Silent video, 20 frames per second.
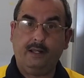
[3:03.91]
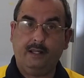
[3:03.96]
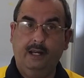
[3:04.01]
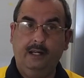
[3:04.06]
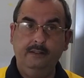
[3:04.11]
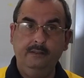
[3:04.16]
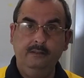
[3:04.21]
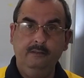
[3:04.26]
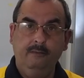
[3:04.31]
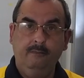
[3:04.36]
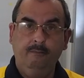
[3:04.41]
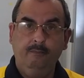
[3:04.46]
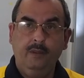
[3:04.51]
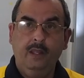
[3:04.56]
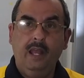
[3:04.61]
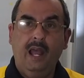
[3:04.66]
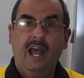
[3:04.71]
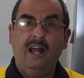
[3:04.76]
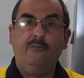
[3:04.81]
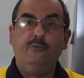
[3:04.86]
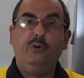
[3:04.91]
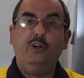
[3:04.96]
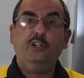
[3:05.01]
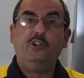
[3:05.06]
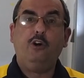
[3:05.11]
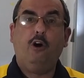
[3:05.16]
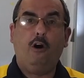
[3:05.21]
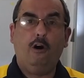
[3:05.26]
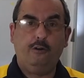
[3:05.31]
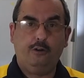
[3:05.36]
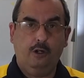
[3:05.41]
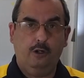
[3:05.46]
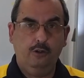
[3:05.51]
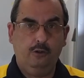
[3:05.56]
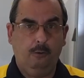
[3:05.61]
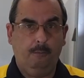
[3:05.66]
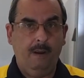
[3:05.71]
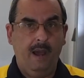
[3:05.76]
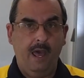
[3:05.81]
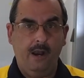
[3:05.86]
on and recharge
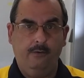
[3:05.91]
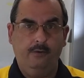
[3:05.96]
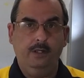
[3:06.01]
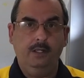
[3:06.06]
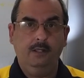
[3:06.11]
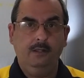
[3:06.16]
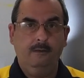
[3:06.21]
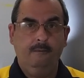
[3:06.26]
your battery.